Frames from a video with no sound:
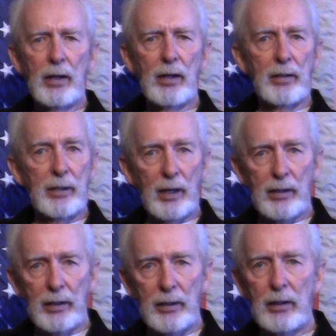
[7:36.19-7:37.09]

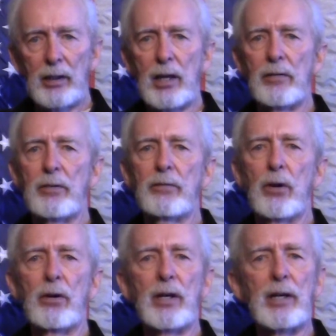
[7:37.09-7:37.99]
Kentucky even
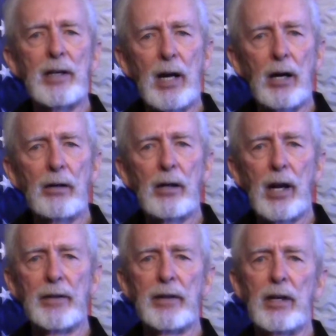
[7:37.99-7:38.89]
voted it down
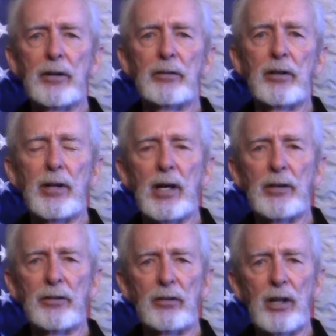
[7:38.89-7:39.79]
and then listed the
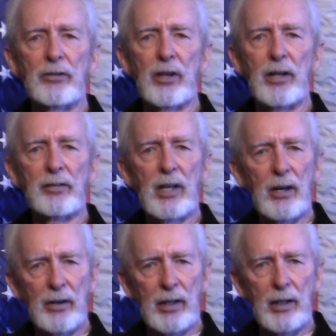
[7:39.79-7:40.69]
legislation as
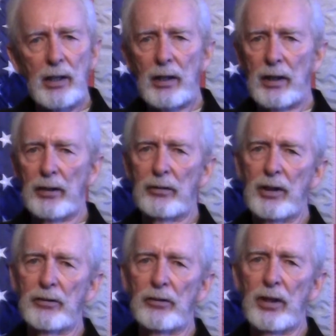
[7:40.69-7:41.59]
carried in its
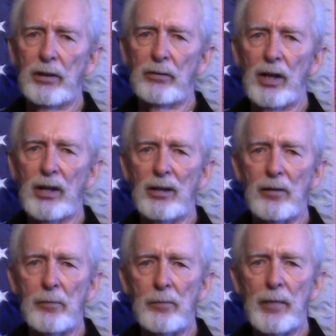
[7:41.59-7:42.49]
legislative record.
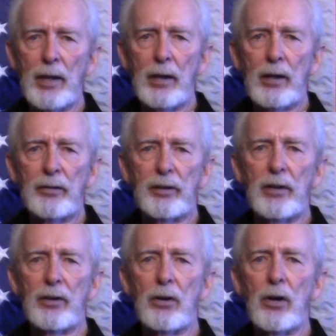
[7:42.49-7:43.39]

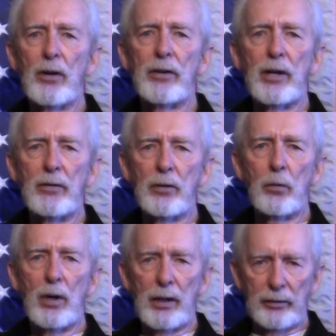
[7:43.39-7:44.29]
See The Law That
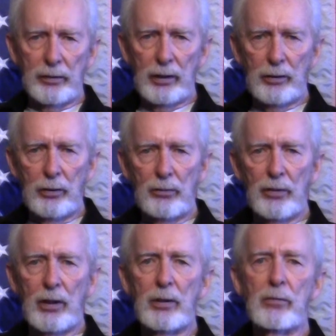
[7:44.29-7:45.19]
Never Was, a
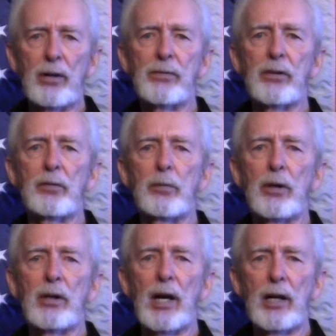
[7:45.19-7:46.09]
2-volume reference
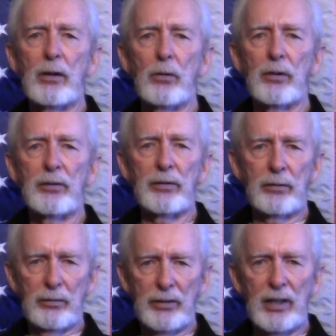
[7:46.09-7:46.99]
book and/or
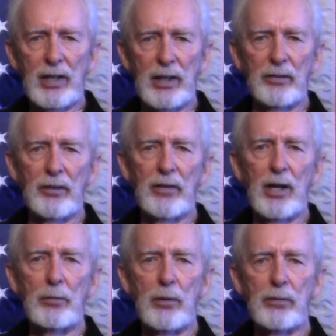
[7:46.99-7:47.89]
CDs
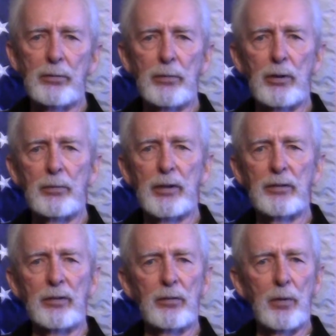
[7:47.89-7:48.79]
available from Bill
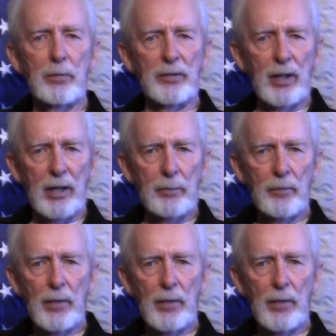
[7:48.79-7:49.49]
Benson's website